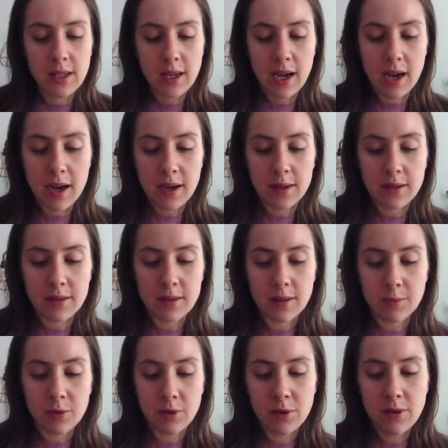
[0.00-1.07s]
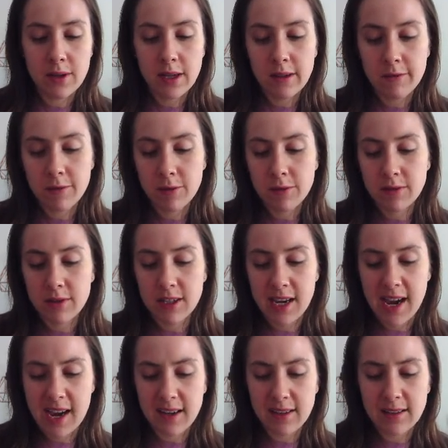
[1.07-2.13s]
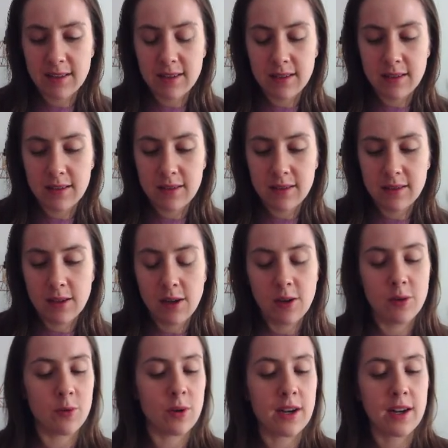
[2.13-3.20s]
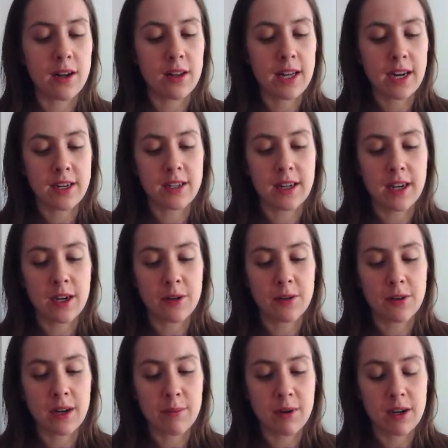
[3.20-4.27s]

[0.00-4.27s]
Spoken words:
And I'm not looking for taxes. Well, actually, hang on, am I